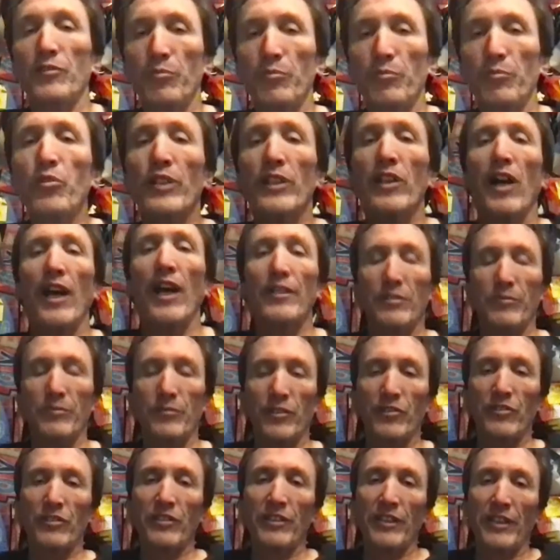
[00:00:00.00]
pretty awesome to
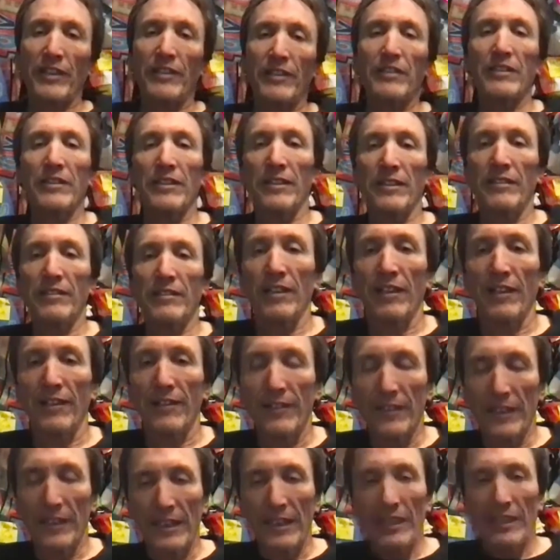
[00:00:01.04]
see that
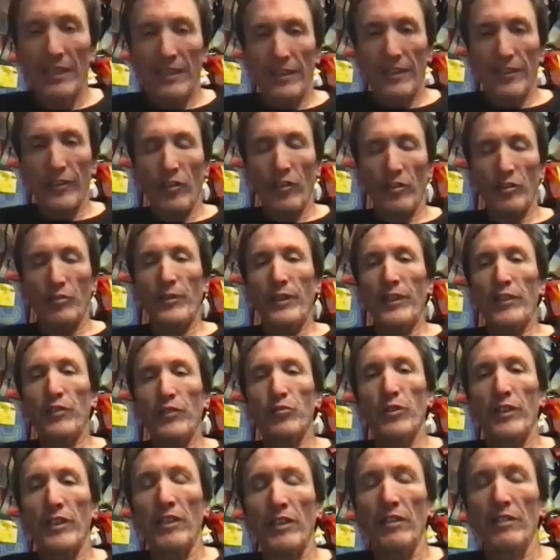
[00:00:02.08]
you know, it's being
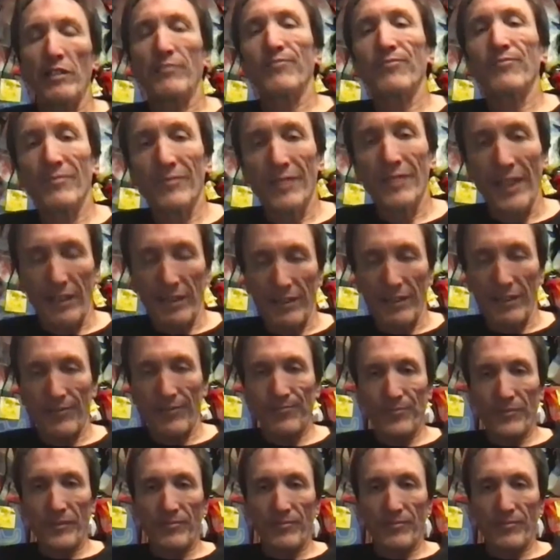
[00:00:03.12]
treated like a,